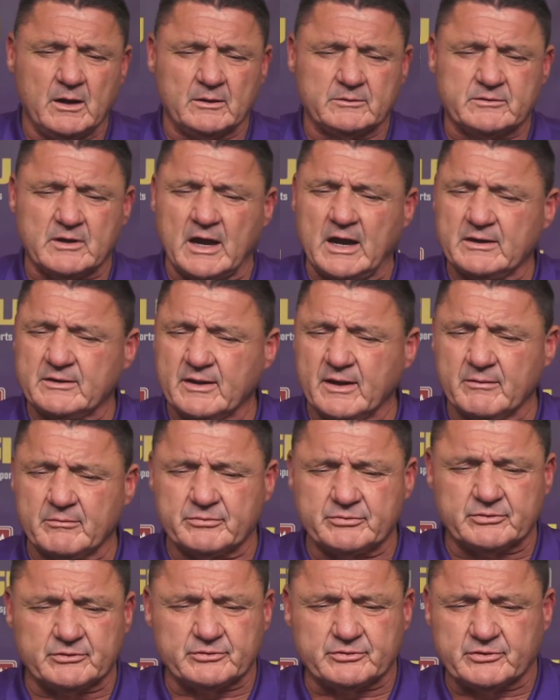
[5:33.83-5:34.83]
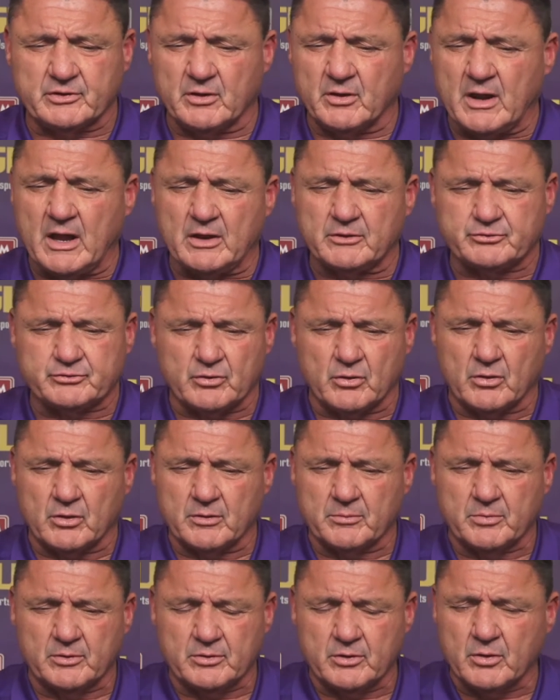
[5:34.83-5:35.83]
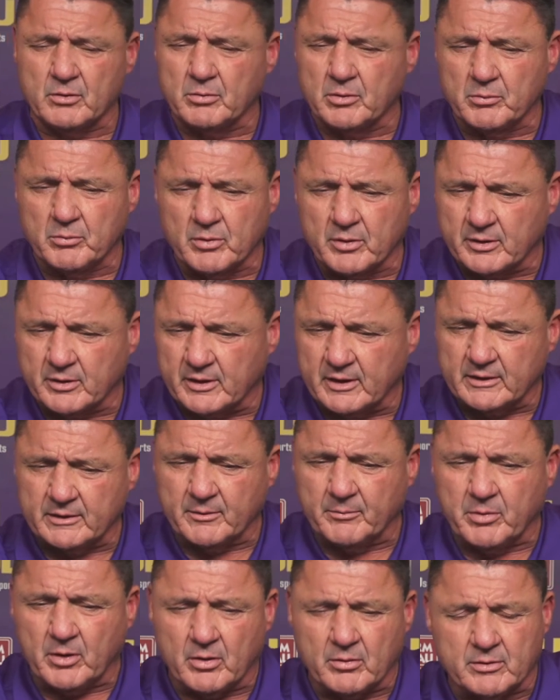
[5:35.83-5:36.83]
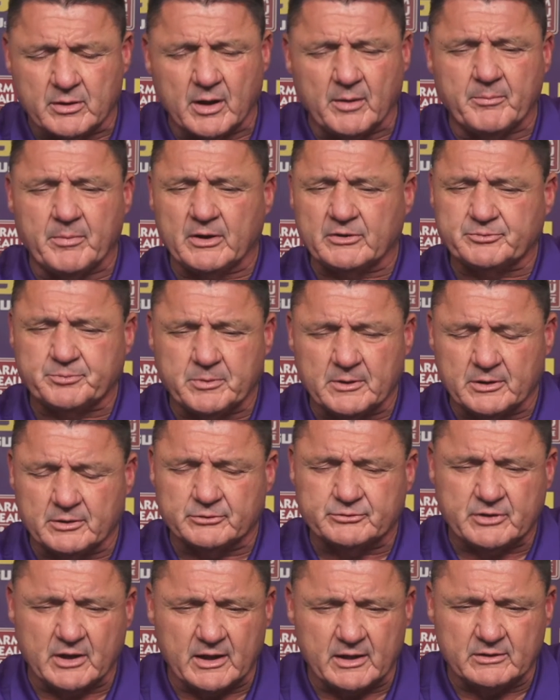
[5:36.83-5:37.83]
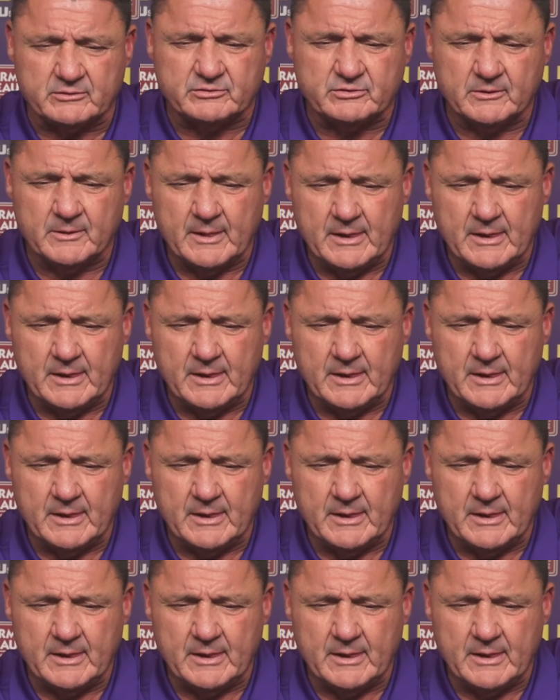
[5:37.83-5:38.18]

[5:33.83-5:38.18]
Ty Davis is still our starter, but, you know, we want to get the ball in our best players' hands.